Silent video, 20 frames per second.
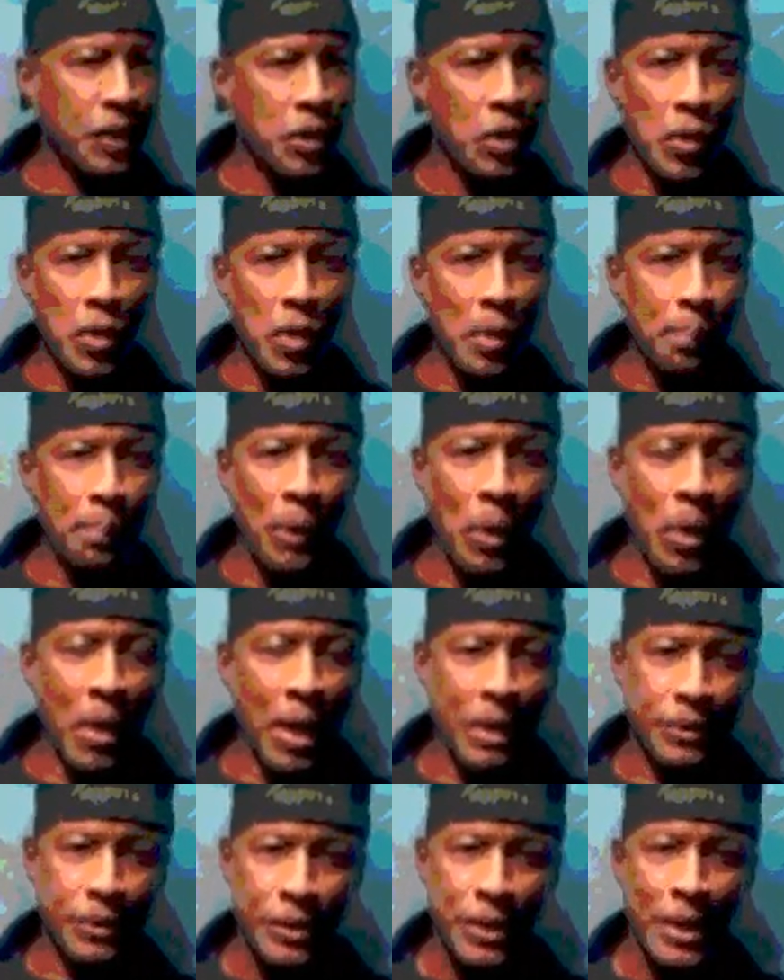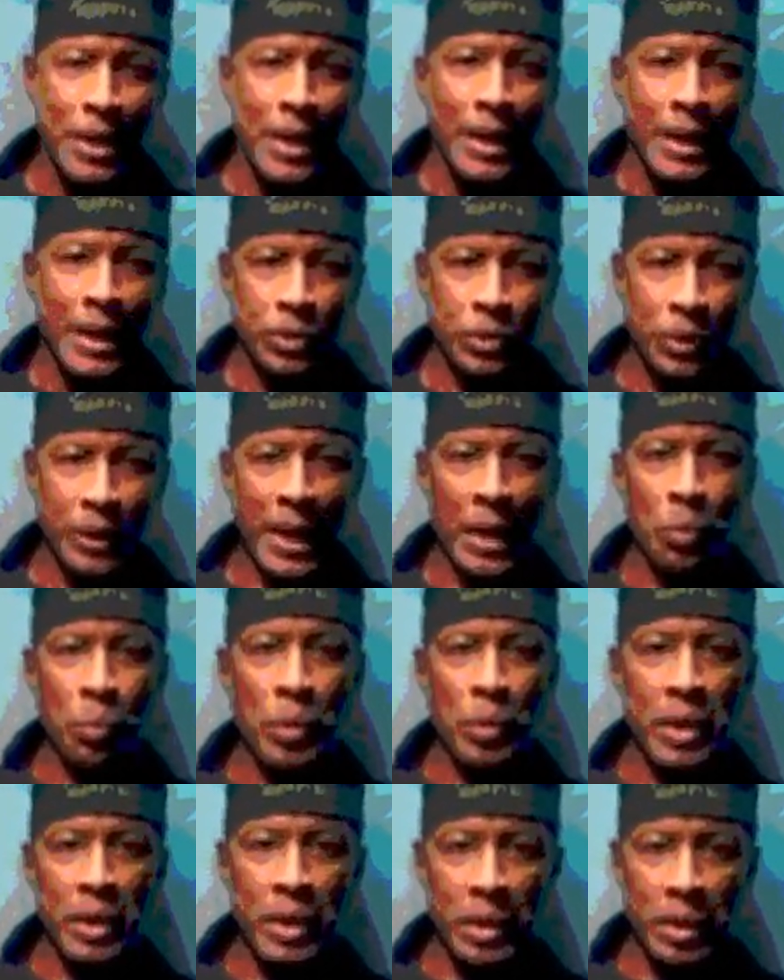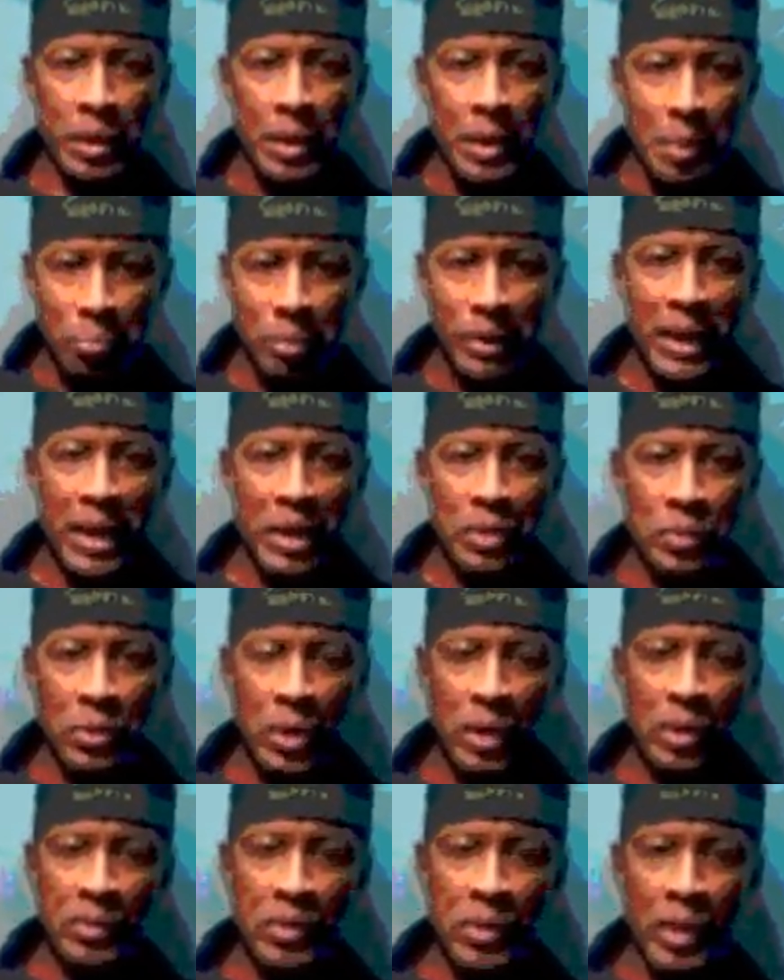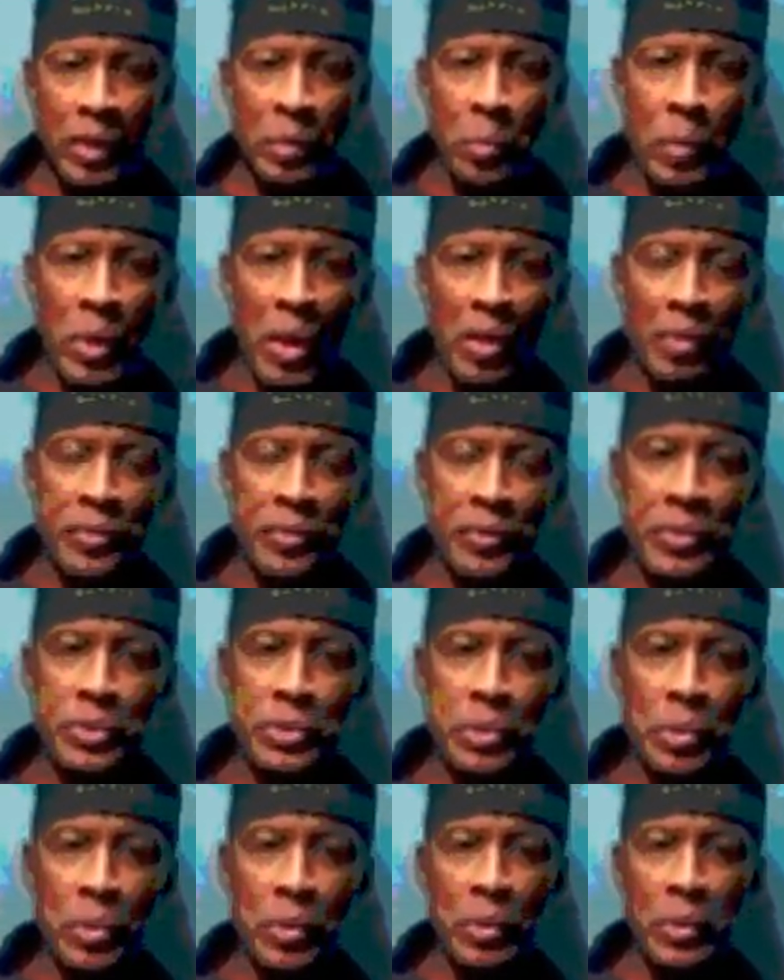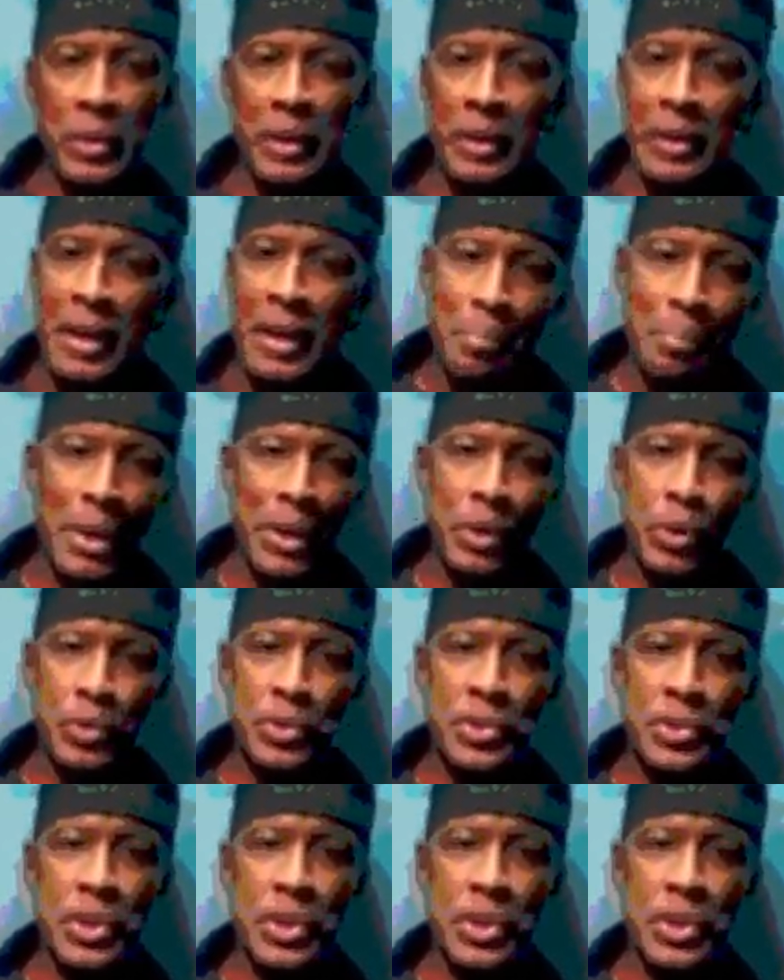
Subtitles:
to know your parts so that we play really, really well for the school and make your